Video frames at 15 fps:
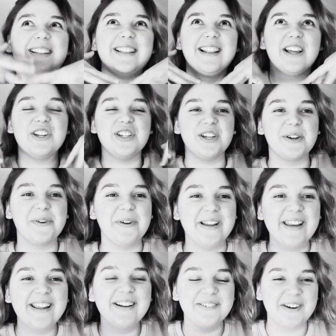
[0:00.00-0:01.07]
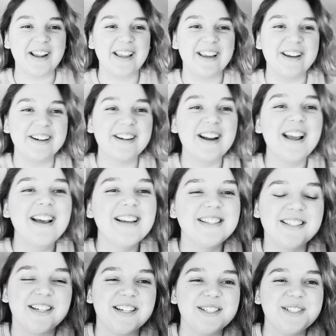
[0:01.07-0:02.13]
Logic Queen right here
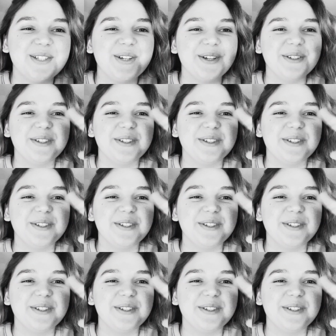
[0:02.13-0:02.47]
talking to you